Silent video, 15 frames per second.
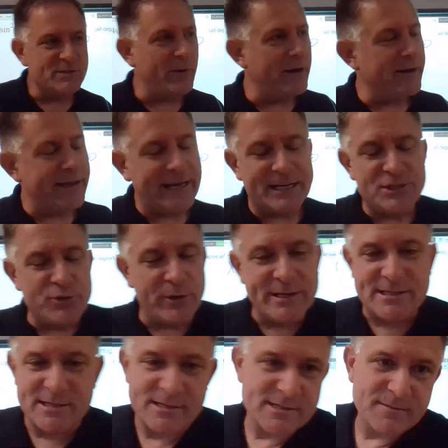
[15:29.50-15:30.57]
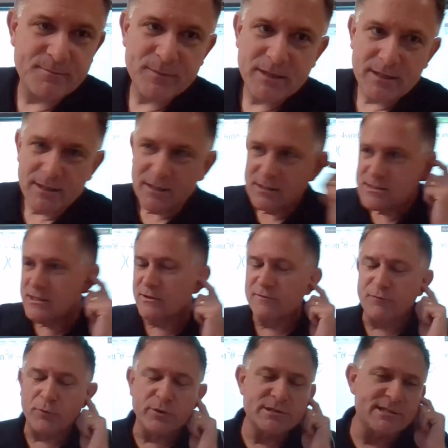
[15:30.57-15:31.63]
squared, I got choices. It's either
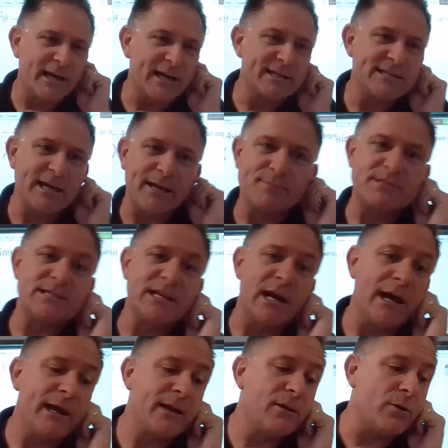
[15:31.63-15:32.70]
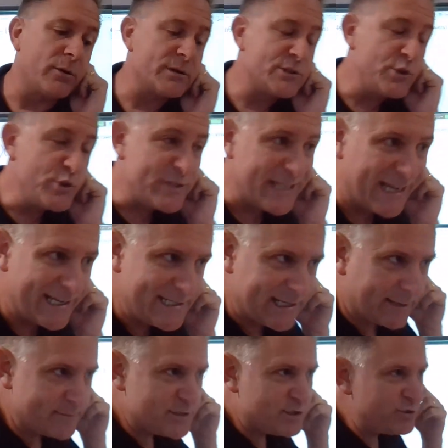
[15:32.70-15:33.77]
4 sine times sine or 2 sine
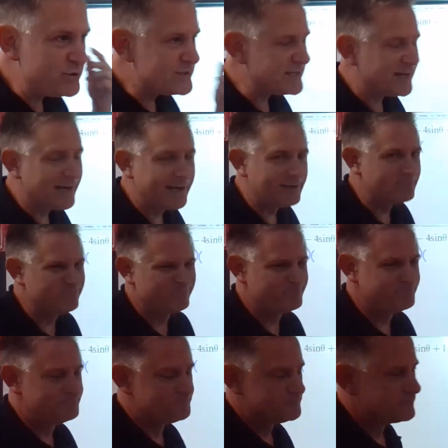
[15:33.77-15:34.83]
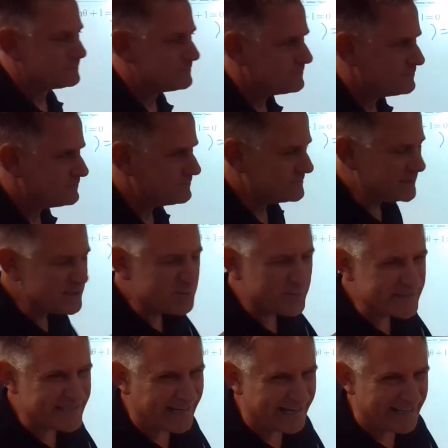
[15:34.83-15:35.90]
times 2 sine. This
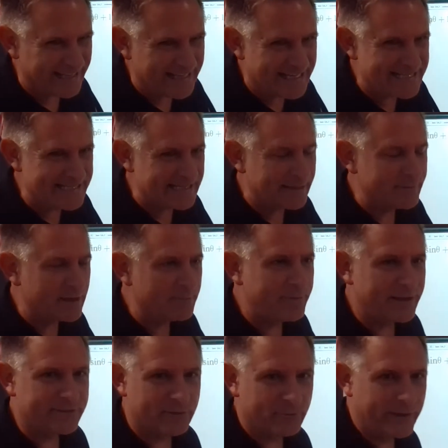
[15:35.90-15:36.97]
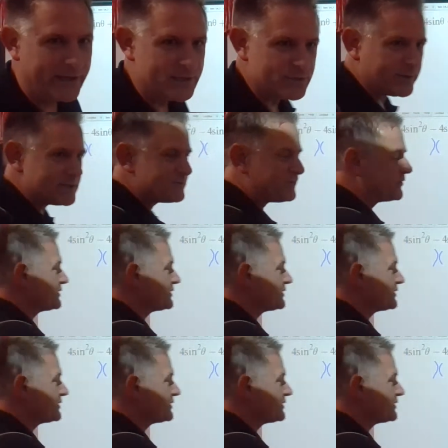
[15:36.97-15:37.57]
one's kind of easy. I'm going to pick the right choice